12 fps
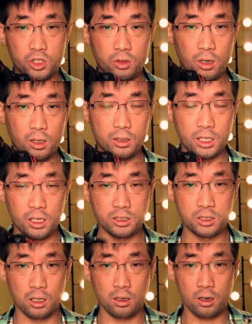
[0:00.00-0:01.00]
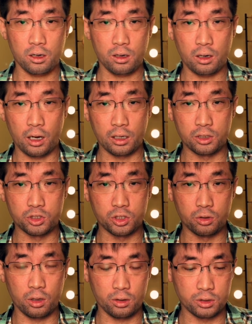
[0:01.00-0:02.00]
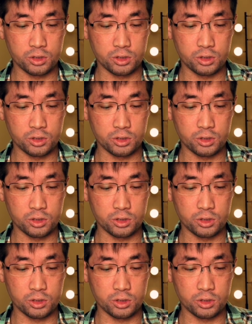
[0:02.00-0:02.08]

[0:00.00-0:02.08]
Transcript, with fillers: shoot on the DSLR, I can shoot on